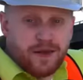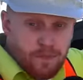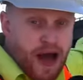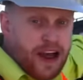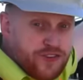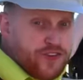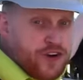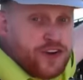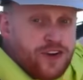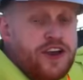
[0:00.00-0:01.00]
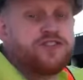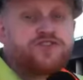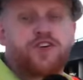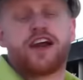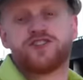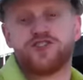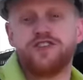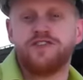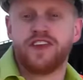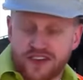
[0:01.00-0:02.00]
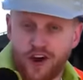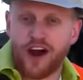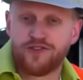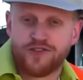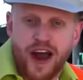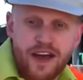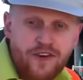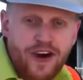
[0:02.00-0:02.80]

the box girder structure that cars drive